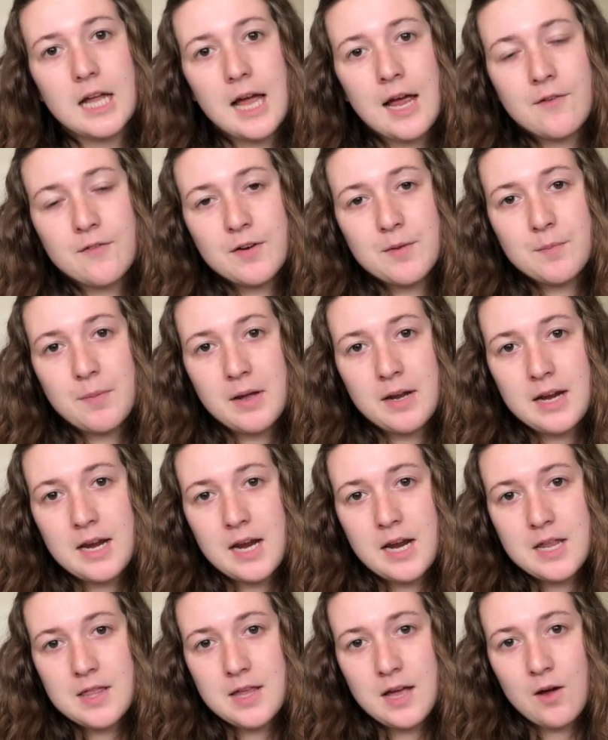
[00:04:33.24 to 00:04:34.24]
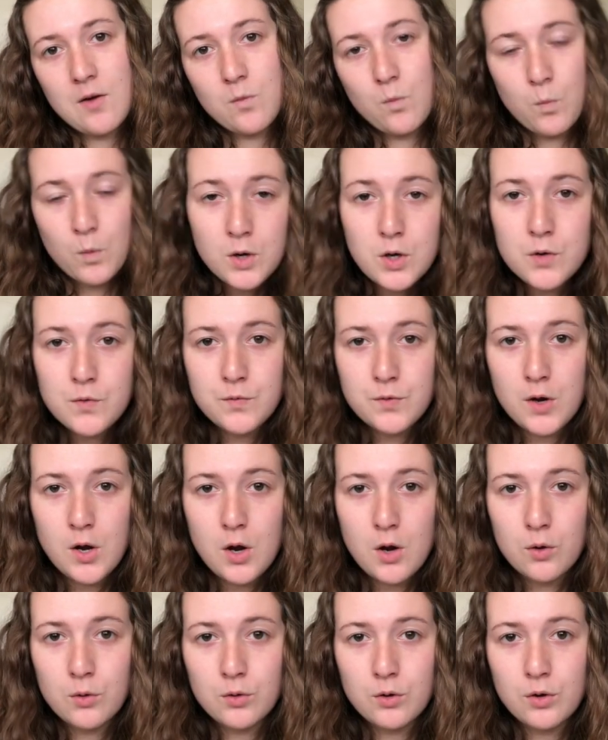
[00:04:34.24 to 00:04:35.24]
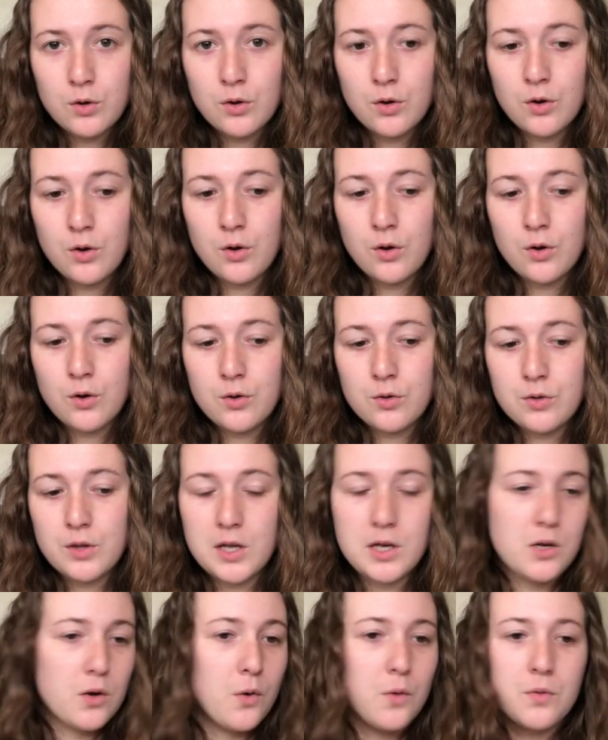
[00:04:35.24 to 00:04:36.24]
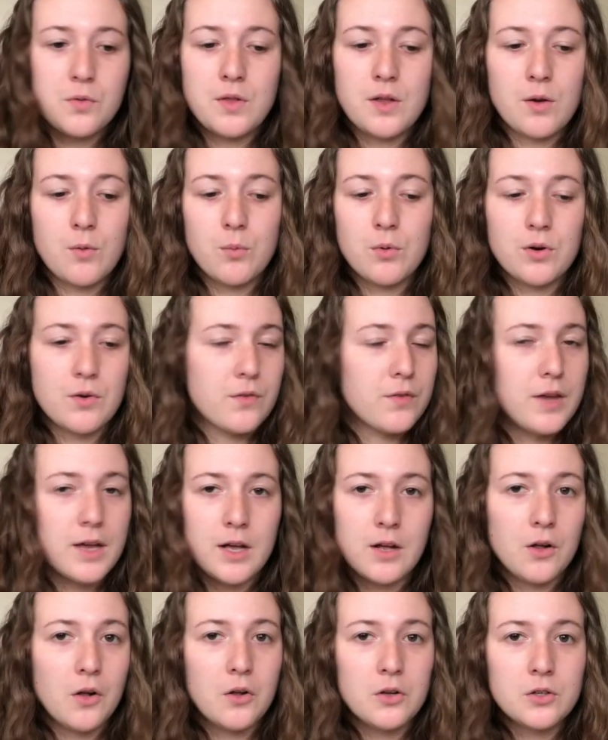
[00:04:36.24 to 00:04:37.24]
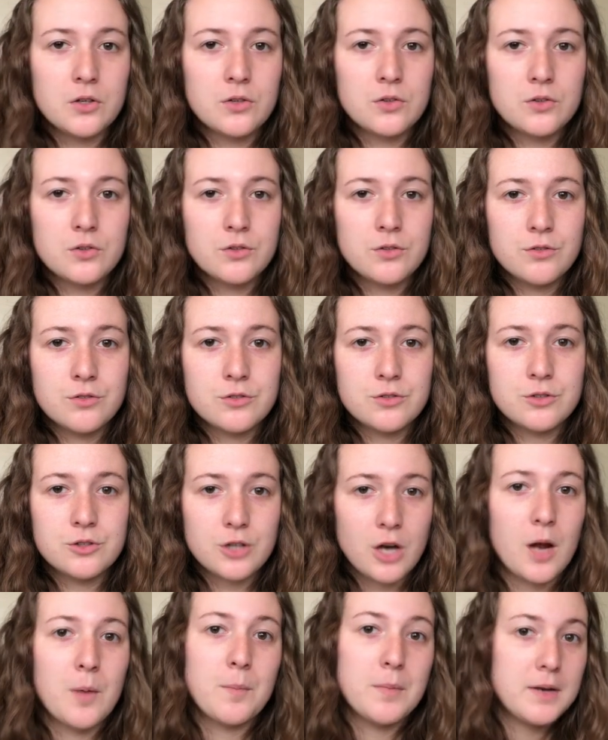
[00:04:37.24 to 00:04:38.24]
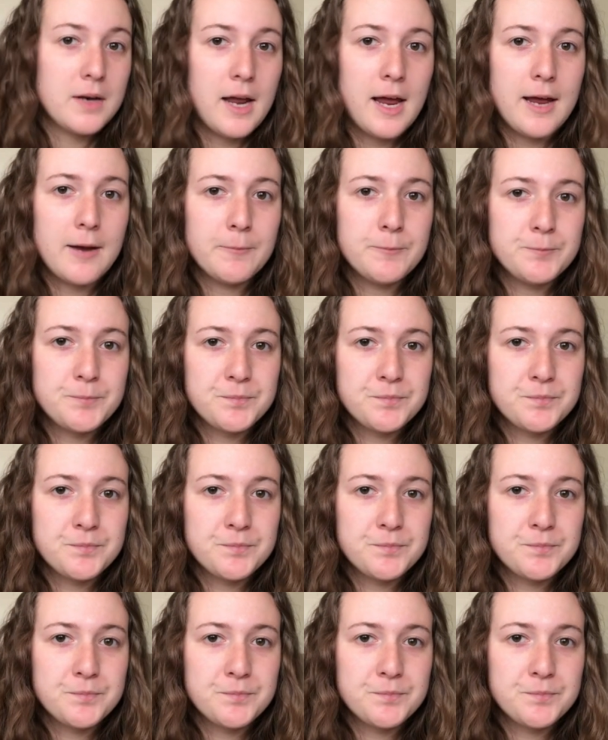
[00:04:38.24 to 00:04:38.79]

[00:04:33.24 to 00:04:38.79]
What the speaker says: everybody that would have known, they don't think would have killed JonBenet.